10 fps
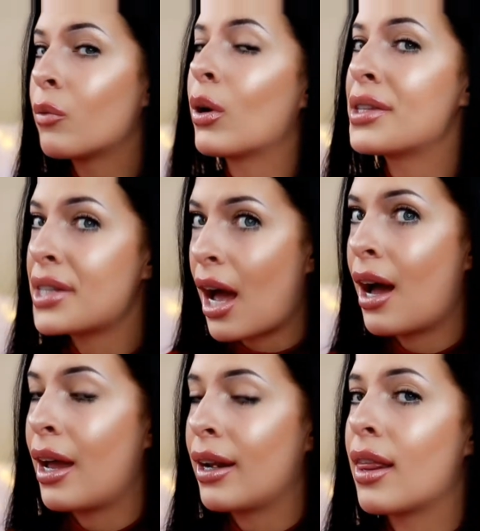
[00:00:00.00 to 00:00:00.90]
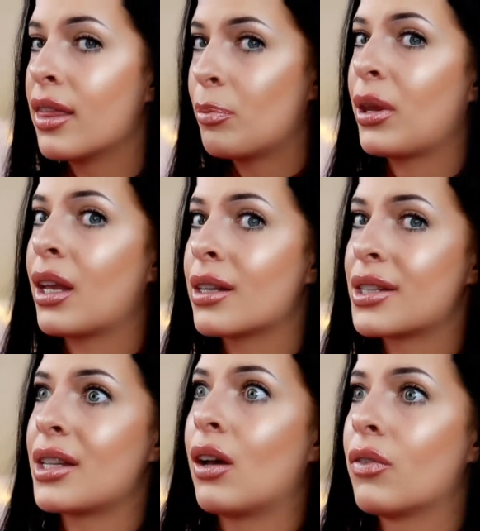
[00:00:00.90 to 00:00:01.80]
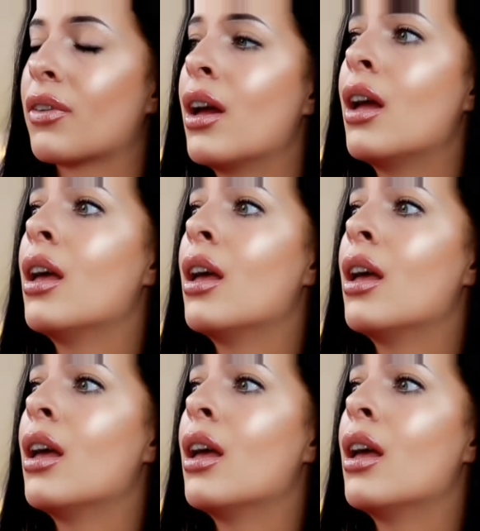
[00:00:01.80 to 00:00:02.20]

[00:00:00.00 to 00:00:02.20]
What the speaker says: what's on the plate itself.